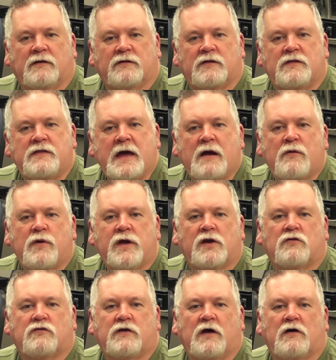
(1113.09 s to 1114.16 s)
the
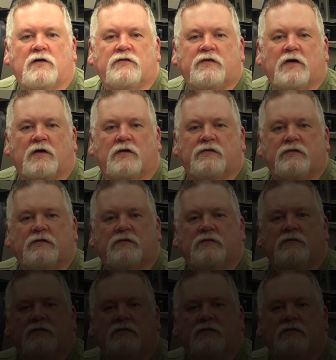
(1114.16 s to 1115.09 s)
narrator tells us,